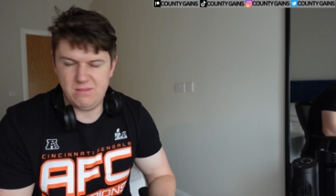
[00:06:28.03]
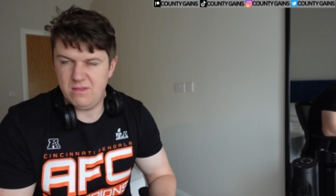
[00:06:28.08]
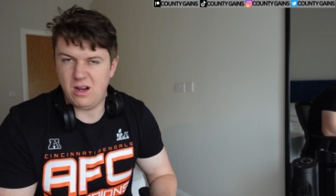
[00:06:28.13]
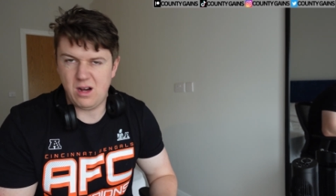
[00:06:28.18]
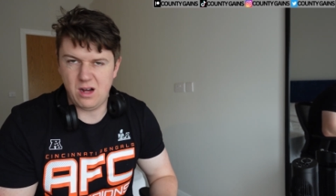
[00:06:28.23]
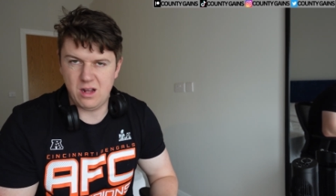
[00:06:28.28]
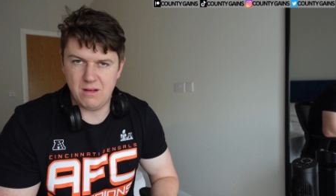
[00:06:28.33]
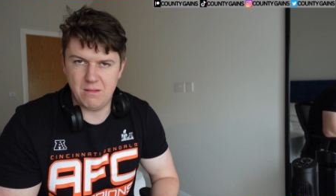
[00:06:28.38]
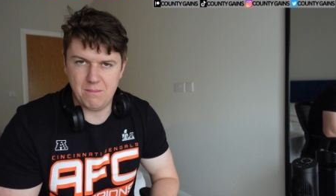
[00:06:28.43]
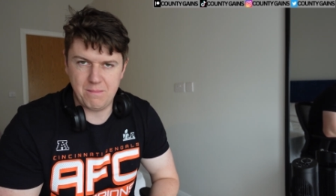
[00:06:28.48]

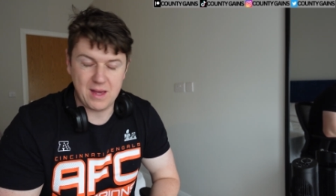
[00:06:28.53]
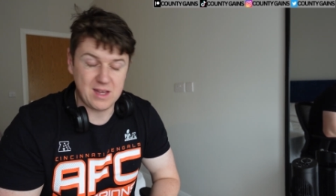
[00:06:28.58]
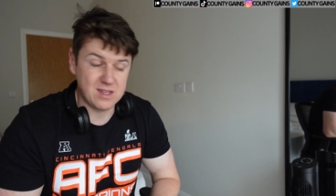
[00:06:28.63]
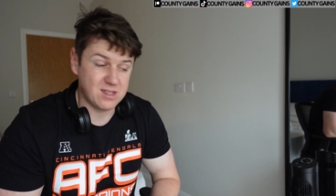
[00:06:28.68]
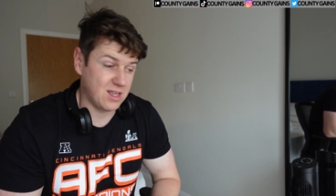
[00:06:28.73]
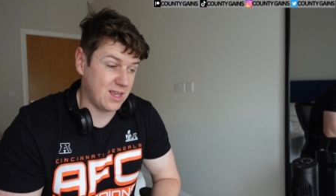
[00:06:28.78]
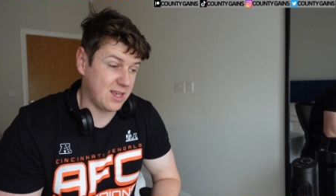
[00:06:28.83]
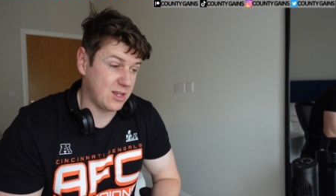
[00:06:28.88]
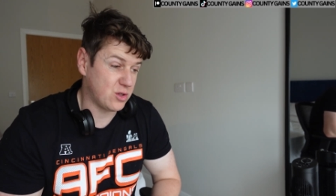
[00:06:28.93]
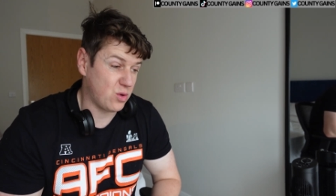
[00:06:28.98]
on
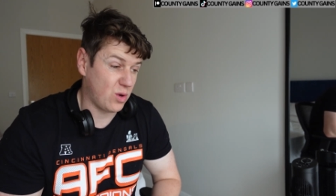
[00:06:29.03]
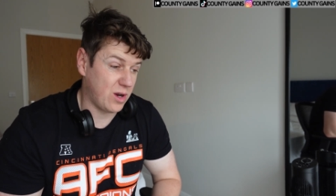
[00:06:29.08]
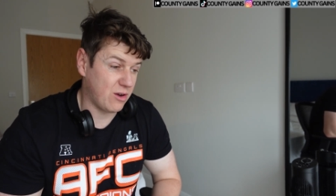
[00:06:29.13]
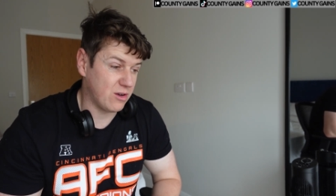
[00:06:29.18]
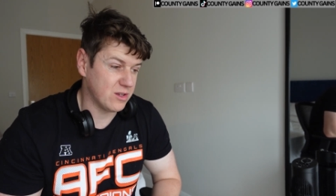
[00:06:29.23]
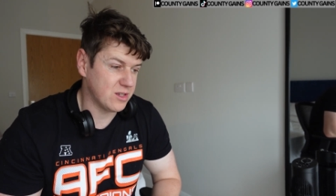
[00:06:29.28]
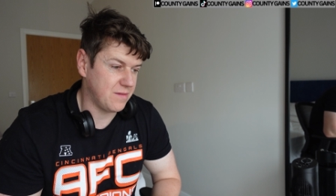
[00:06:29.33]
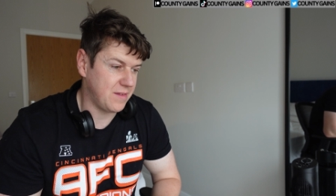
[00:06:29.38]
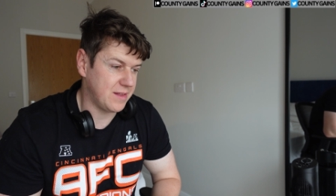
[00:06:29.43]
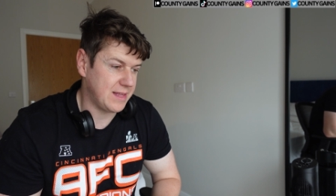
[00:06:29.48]
basically Twitter
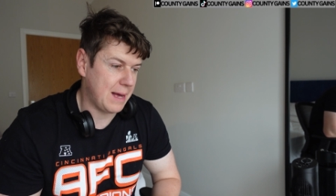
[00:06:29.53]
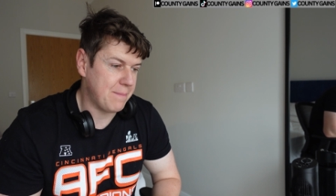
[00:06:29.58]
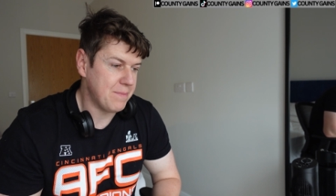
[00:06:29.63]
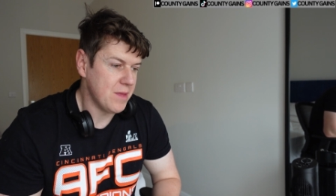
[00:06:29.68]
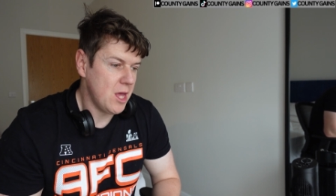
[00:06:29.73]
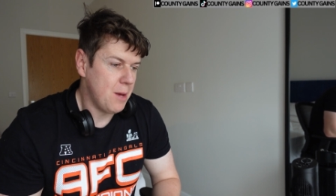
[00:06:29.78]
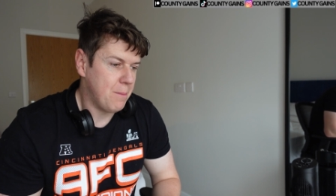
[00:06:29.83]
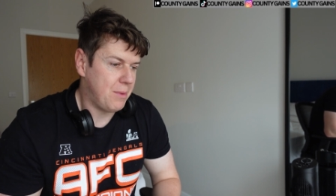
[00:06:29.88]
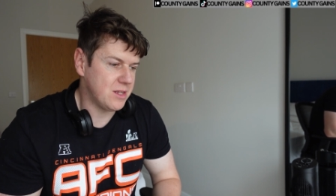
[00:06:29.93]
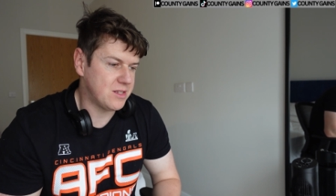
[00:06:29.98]
and stuff like
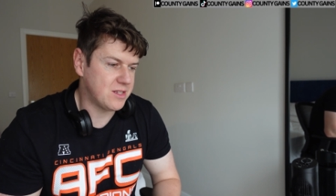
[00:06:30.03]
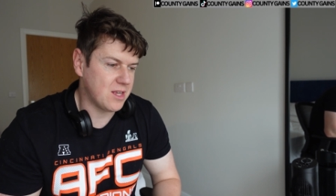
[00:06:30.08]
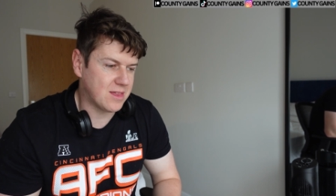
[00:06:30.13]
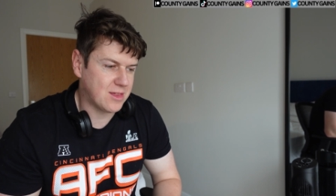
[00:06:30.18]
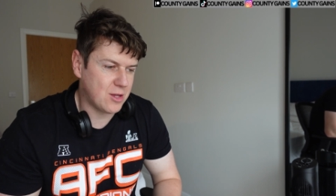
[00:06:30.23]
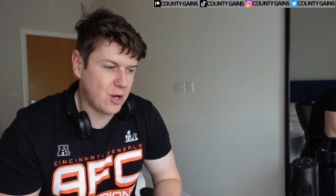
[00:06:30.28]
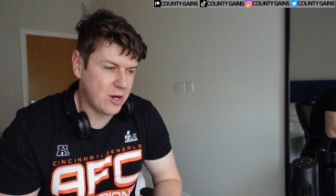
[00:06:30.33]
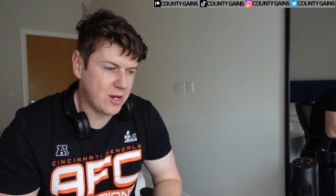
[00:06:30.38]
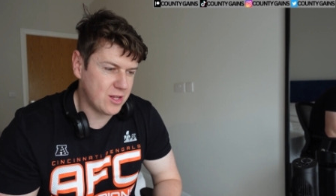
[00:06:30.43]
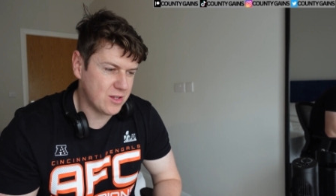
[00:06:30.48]
that. But it's the
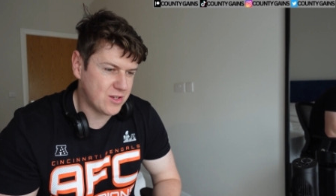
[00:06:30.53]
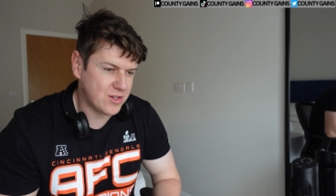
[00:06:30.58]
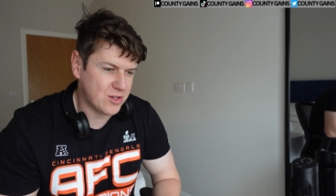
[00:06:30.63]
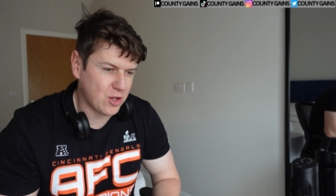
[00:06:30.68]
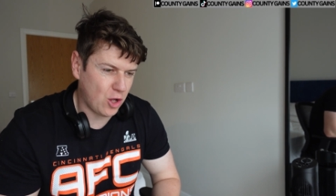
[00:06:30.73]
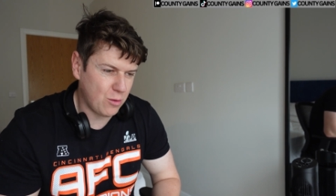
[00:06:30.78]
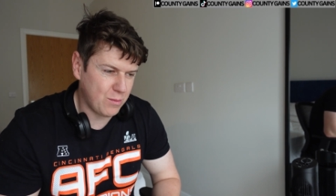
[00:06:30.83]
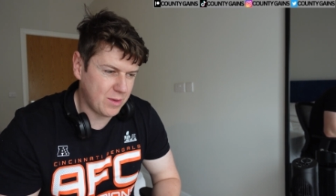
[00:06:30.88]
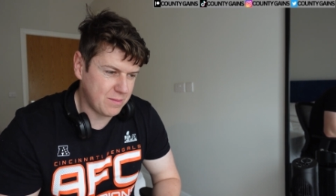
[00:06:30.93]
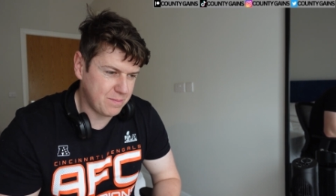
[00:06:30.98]
third
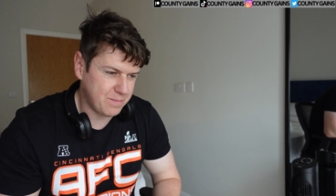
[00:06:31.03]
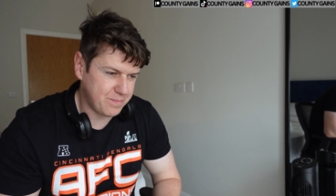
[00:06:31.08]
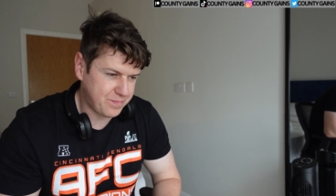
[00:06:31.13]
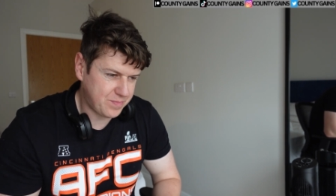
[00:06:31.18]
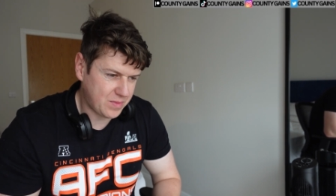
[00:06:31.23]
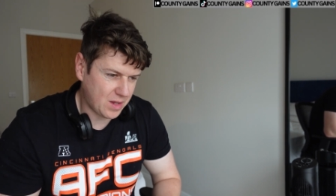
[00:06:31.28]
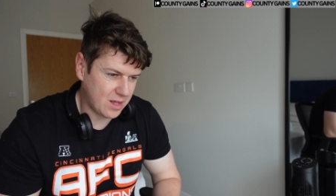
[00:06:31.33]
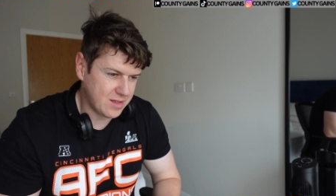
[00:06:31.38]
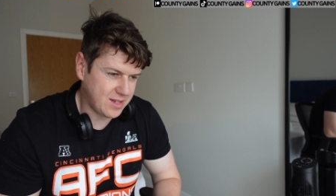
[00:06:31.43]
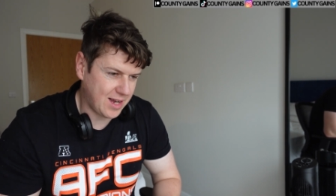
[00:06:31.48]
installment.
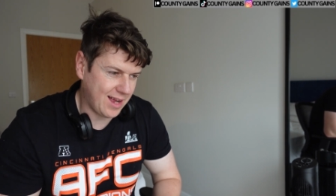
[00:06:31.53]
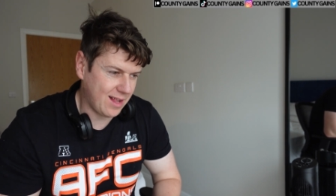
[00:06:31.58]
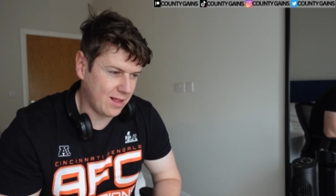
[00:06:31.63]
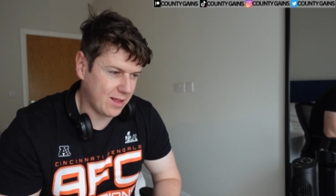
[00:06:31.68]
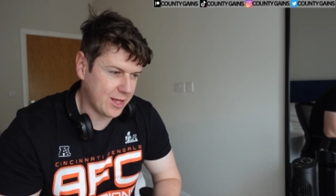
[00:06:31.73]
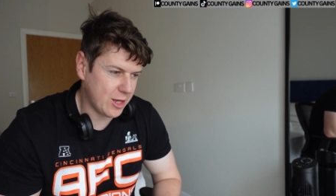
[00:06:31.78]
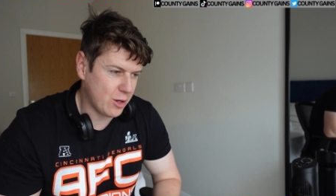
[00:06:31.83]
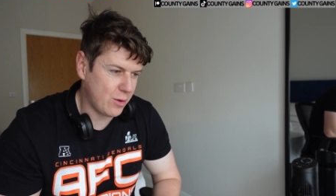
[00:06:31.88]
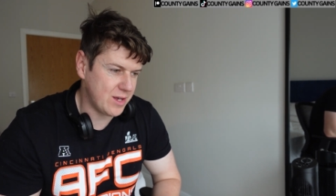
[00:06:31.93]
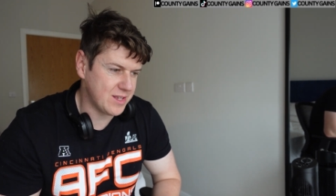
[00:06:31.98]

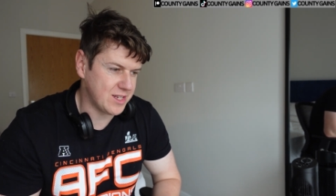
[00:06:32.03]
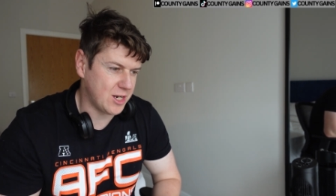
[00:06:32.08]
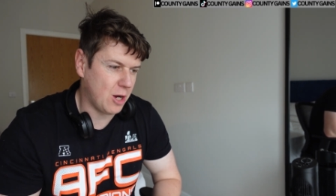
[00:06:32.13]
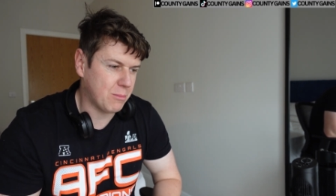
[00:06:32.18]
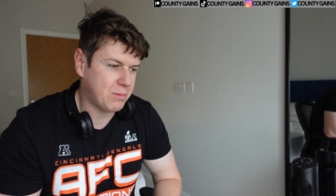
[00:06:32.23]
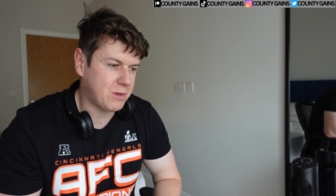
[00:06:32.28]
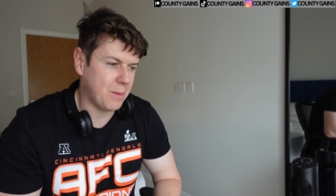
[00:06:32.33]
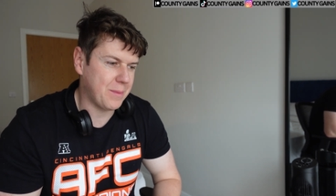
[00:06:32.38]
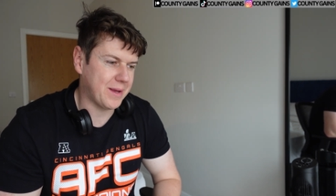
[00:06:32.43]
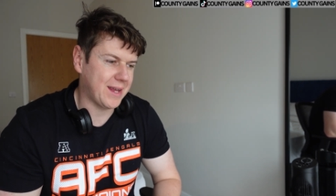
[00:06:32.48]
Titled Leo is an
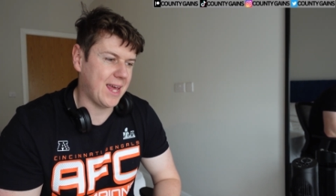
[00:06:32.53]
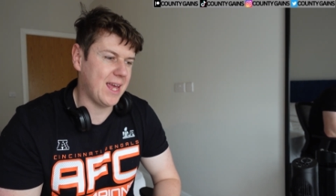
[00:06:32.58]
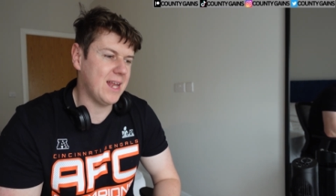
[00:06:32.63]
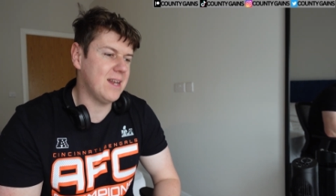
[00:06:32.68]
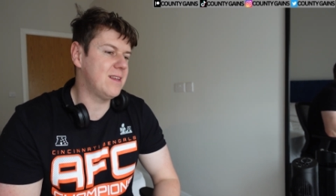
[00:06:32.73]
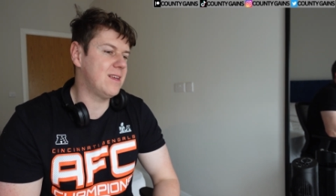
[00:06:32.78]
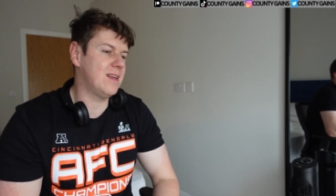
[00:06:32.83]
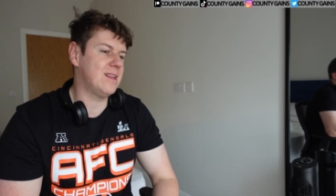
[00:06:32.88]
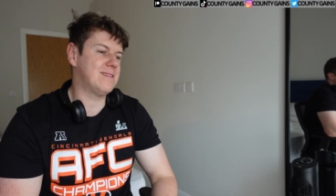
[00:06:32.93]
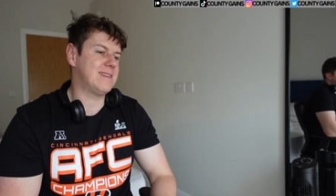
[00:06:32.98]
upcoming
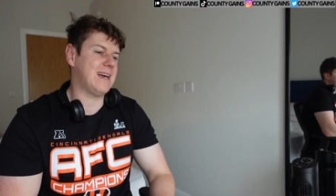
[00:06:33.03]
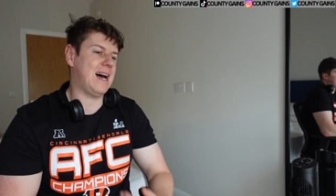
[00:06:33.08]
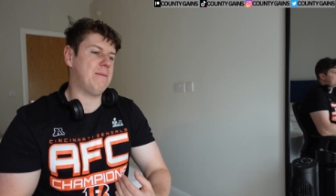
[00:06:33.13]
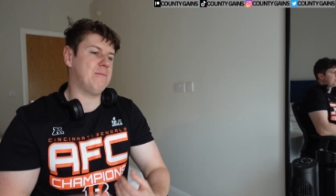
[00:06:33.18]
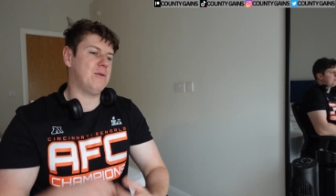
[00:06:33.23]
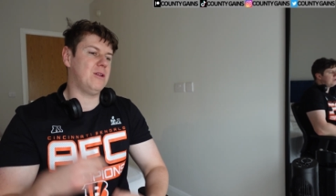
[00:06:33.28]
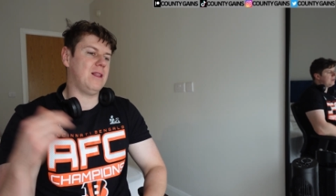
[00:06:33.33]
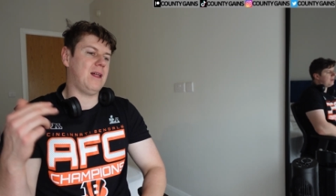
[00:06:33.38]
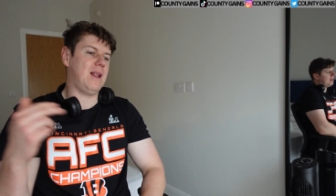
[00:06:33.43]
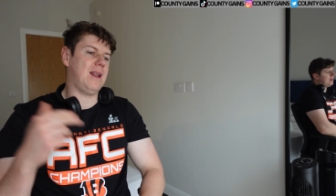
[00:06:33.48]
Indian
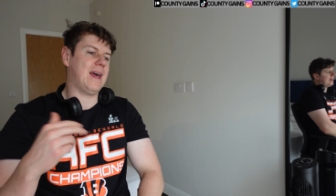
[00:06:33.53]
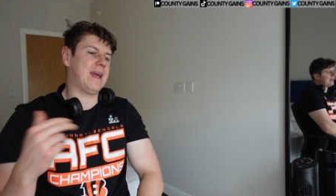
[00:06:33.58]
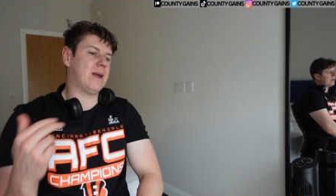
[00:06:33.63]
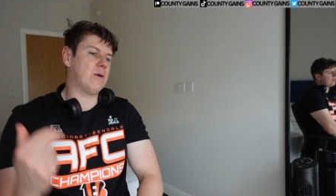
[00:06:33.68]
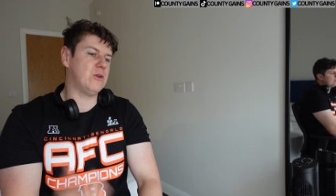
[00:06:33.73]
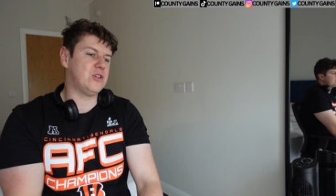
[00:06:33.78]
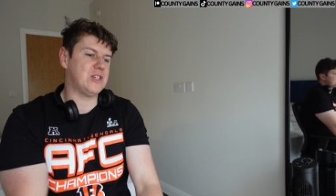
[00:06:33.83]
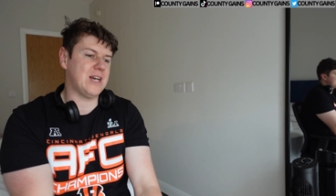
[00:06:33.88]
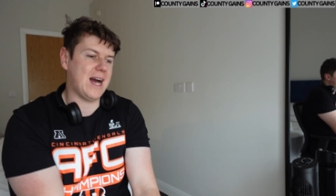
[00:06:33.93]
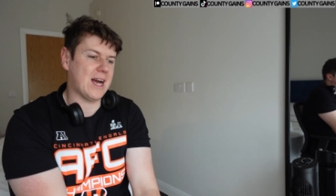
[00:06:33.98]
Tamil
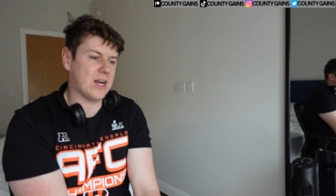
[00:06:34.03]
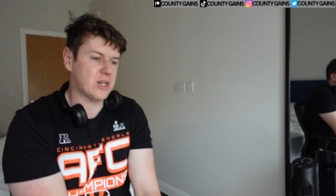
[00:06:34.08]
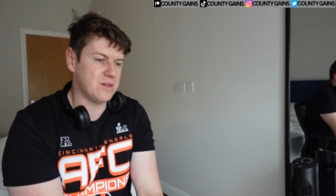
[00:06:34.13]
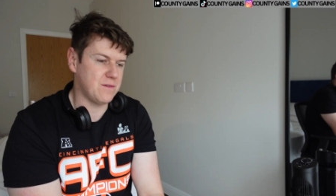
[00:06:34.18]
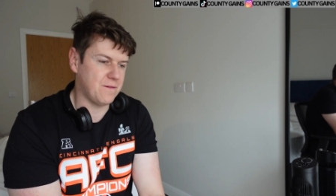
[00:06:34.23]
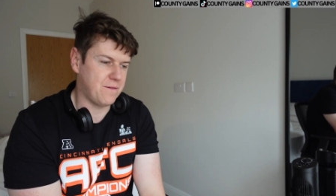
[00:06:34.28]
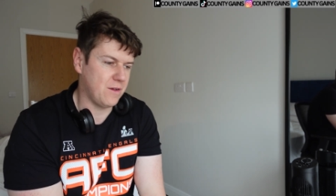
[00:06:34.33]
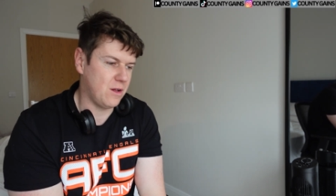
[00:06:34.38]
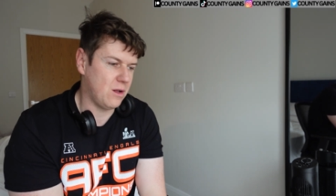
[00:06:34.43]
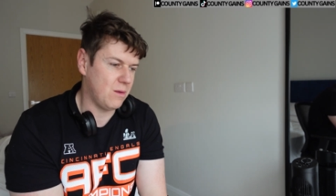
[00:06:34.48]
language
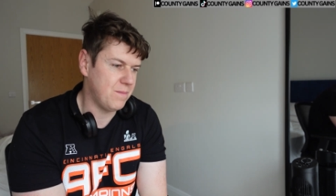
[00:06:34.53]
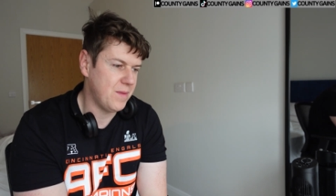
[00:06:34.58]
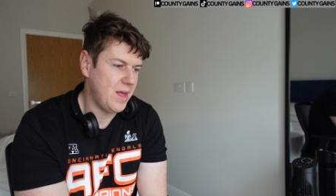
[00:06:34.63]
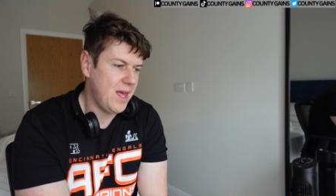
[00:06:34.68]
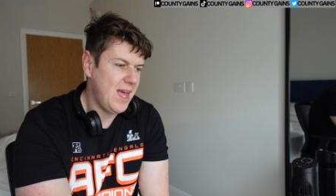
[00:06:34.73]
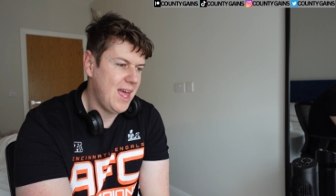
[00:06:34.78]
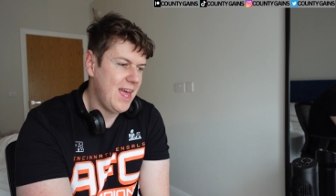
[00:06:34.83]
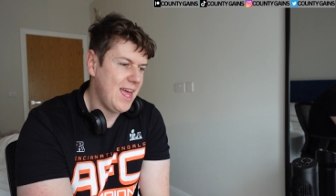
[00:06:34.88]
action film.